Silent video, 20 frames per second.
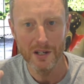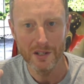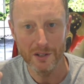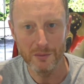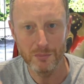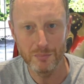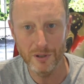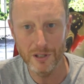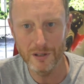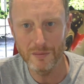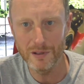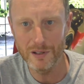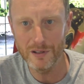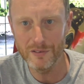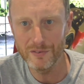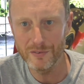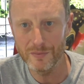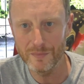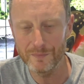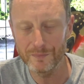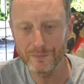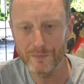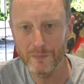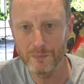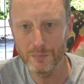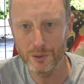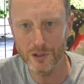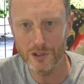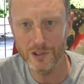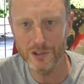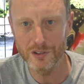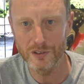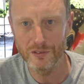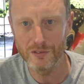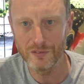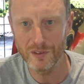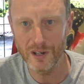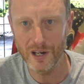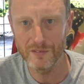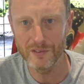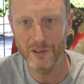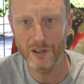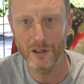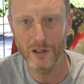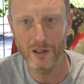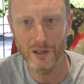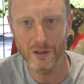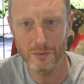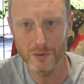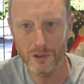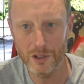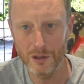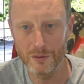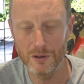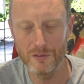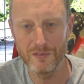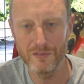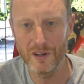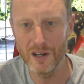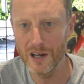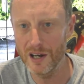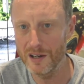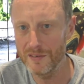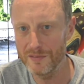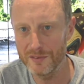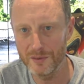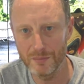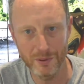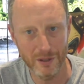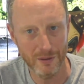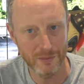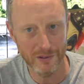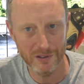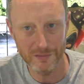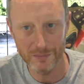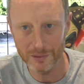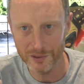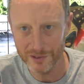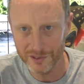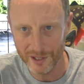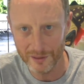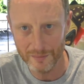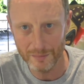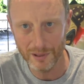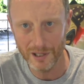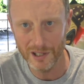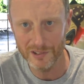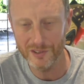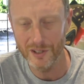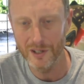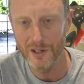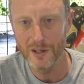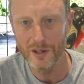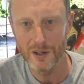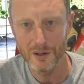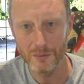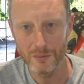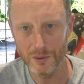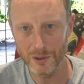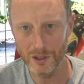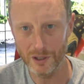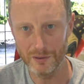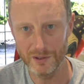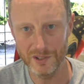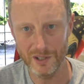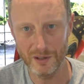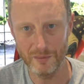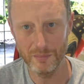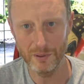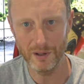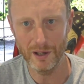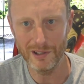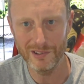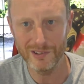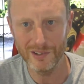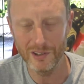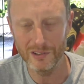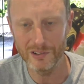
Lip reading: The people who've booked 5 o'clock will go at 5. The people who've booked 10 past will go at 10 past.